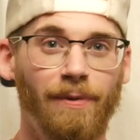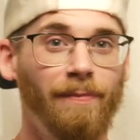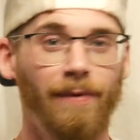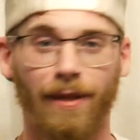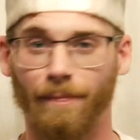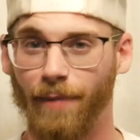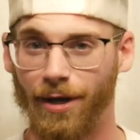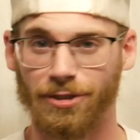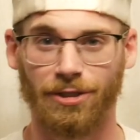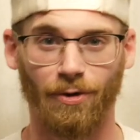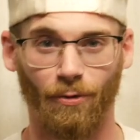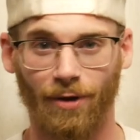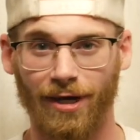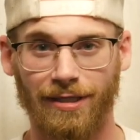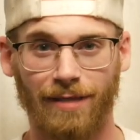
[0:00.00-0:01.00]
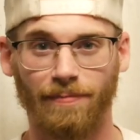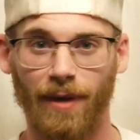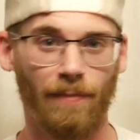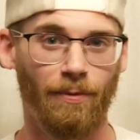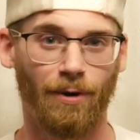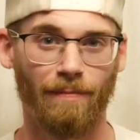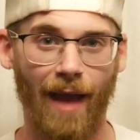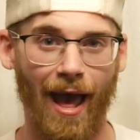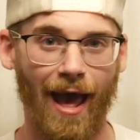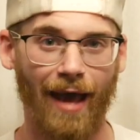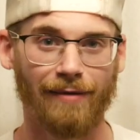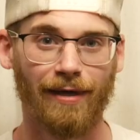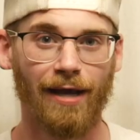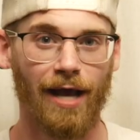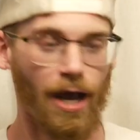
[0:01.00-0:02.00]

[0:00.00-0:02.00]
but the budget-oriented people are mad.